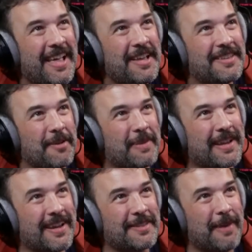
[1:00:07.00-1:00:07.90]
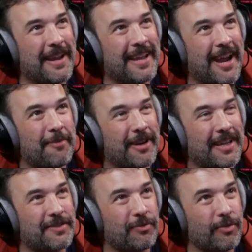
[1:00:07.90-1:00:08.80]
so because my camera
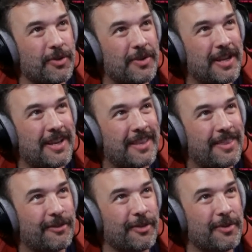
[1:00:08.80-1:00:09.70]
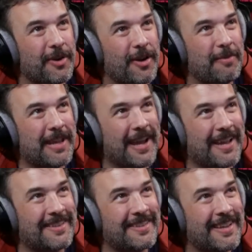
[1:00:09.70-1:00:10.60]
gets routed through
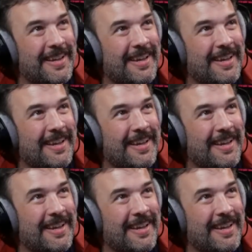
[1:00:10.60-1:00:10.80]
OBS,